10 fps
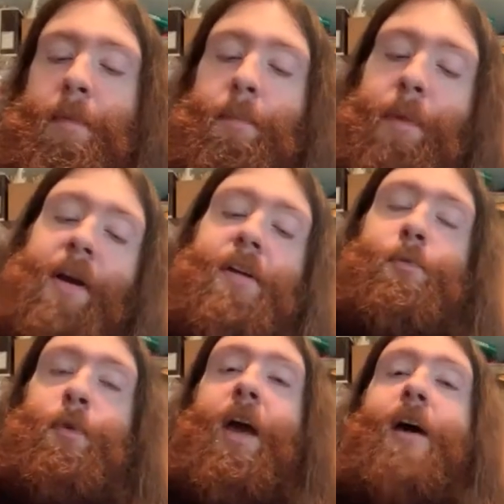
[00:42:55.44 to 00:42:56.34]
Parris
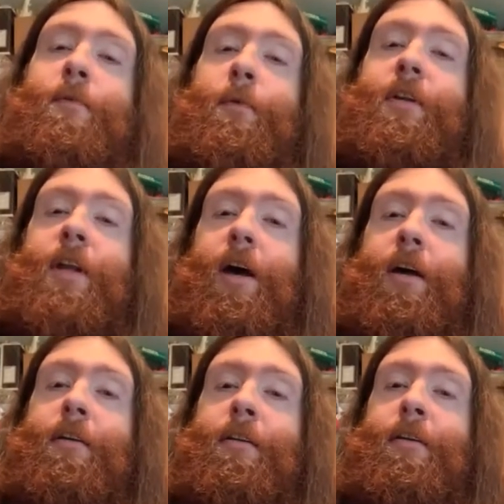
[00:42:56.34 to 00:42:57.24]
went out one
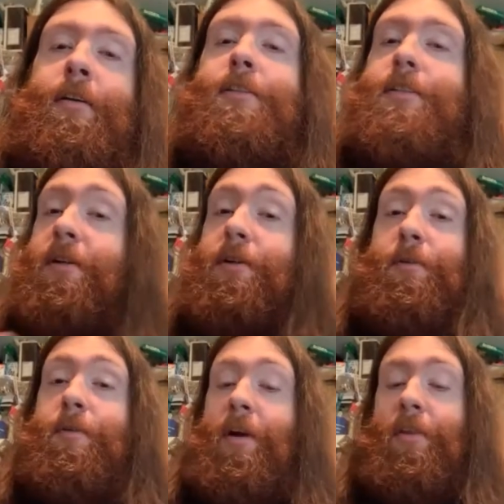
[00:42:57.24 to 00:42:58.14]
night, and
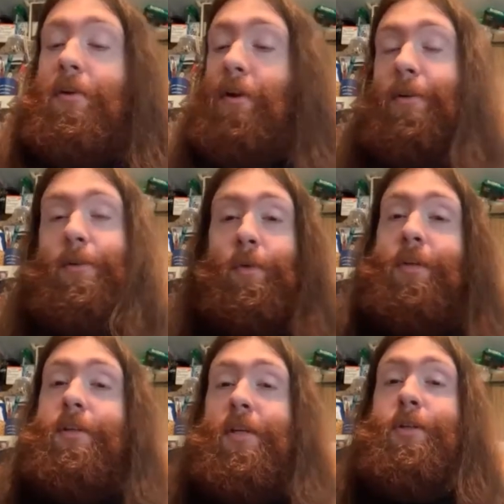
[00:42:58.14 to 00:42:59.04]
so the girls went
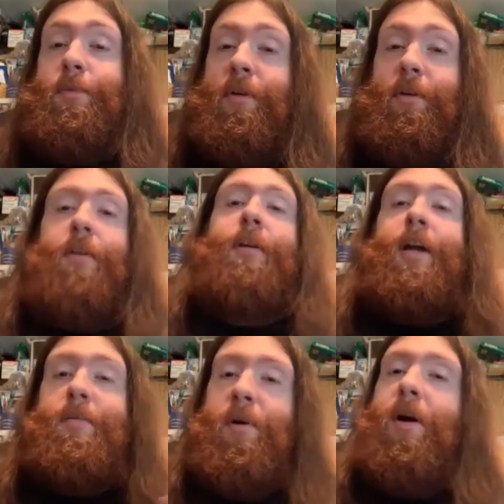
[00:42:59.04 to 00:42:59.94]
to Tituba
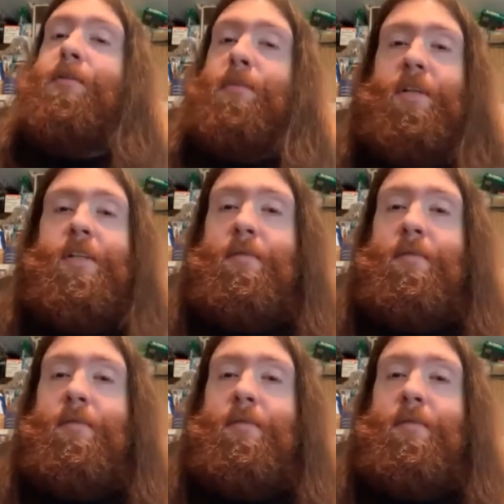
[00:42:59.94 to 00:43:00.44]
and probably